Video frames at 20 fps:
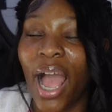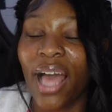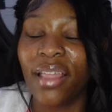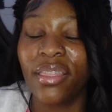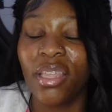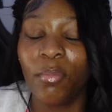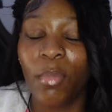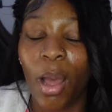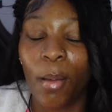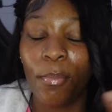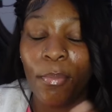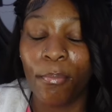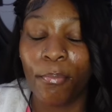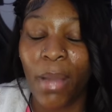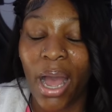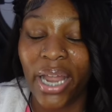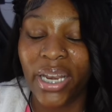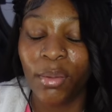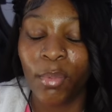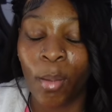i think my
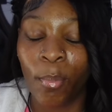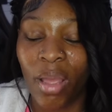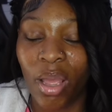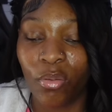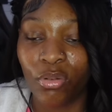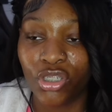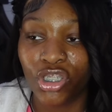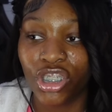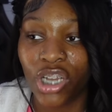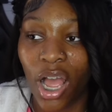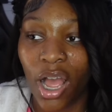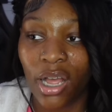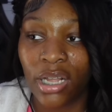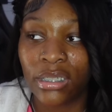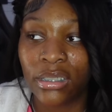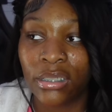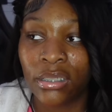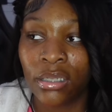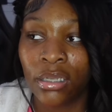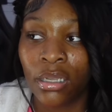body my mind was
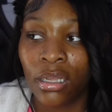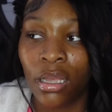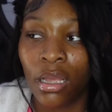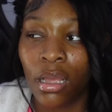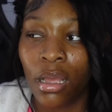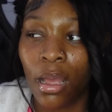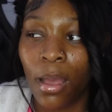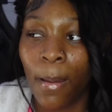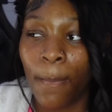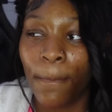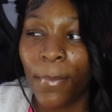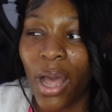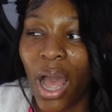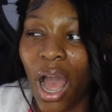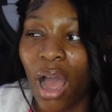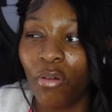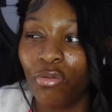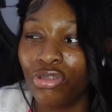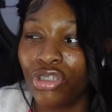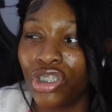shocked but
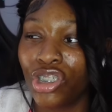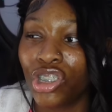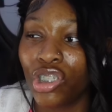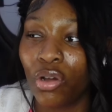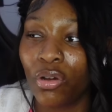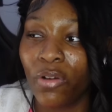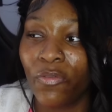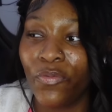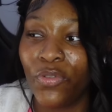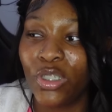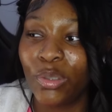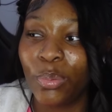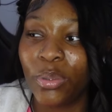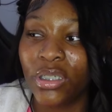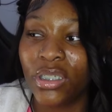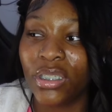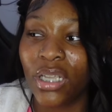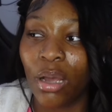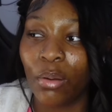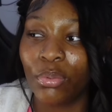i was just so confused
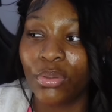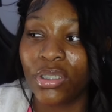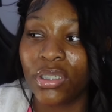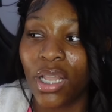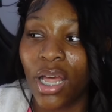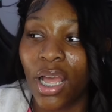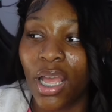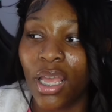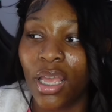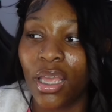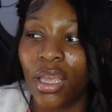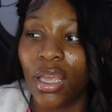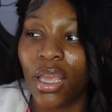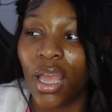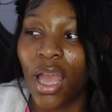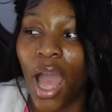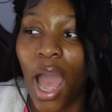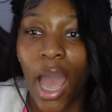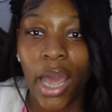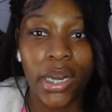because i was like
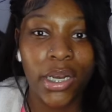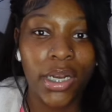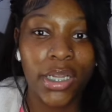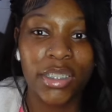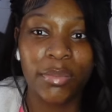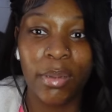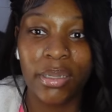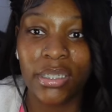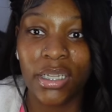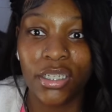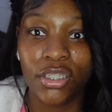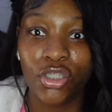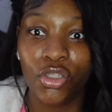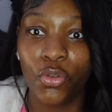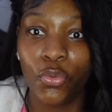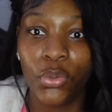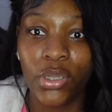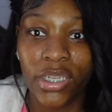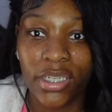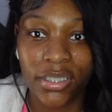I didn't expect us
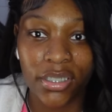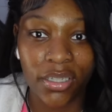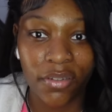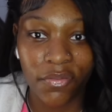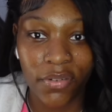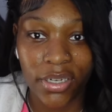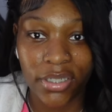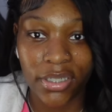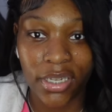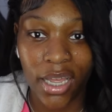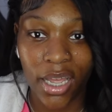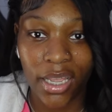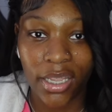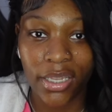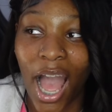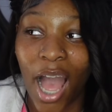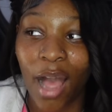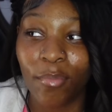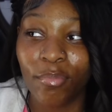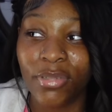to kiss the first night.
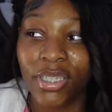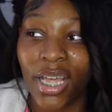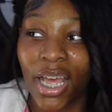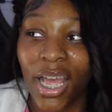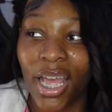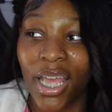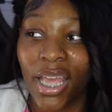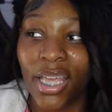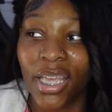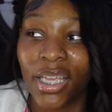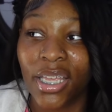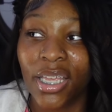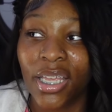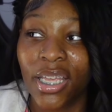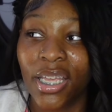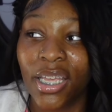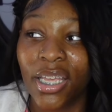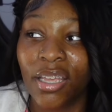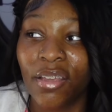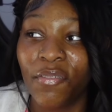I'm not
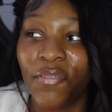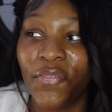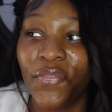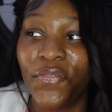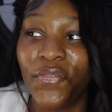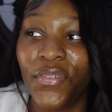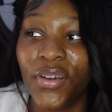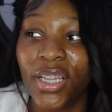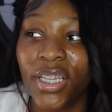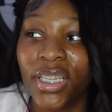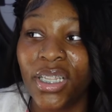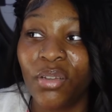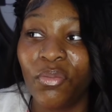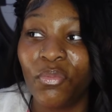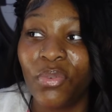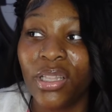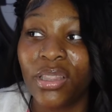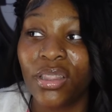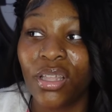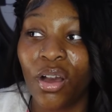fully
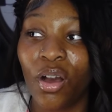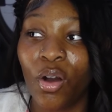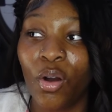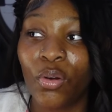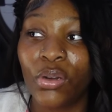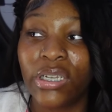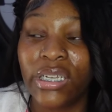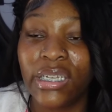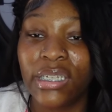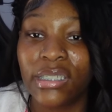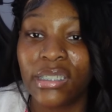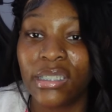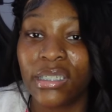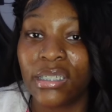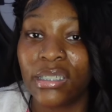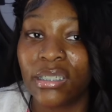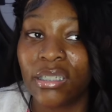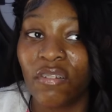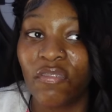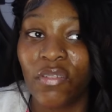with the whole kissing
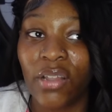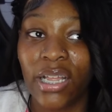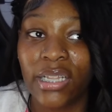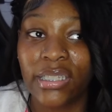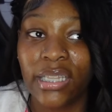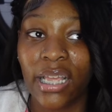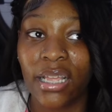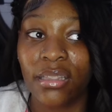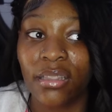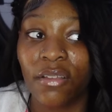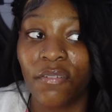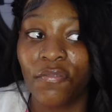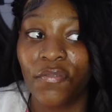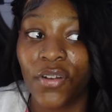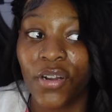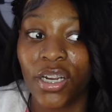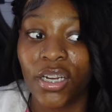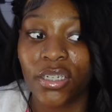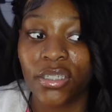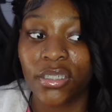and stuff like that the
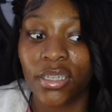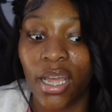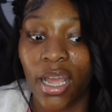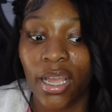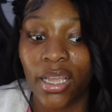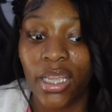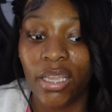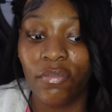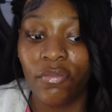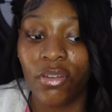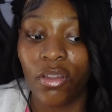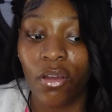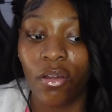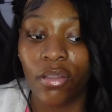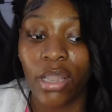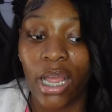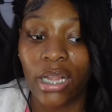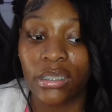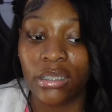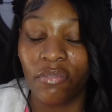first night. Even though
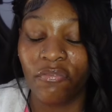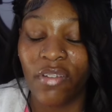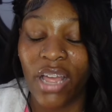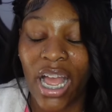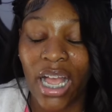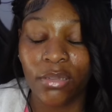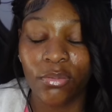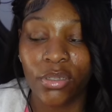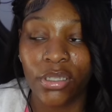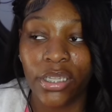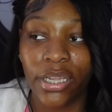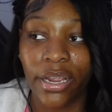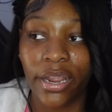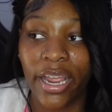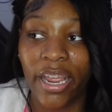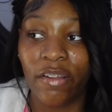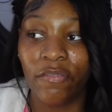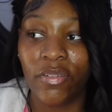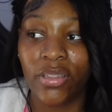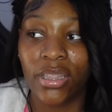like the vibes are there
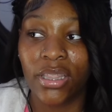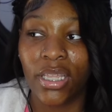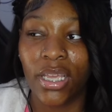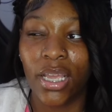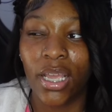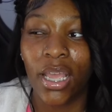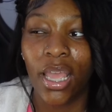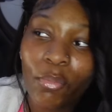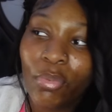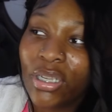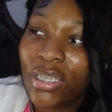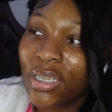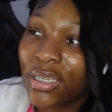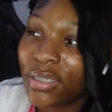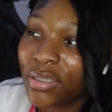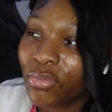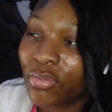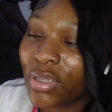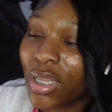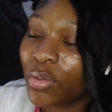and everything. We
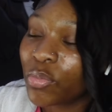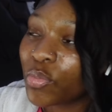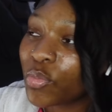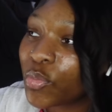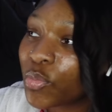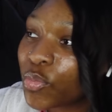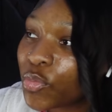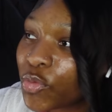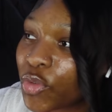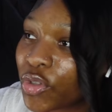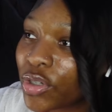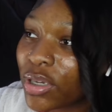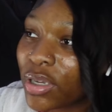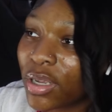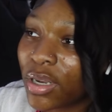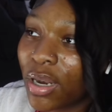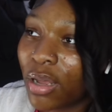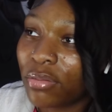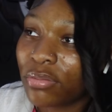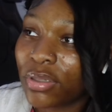kissed, it was like,
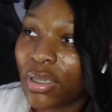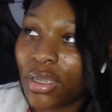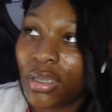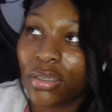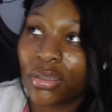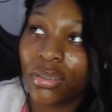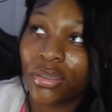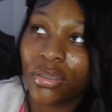and I was like,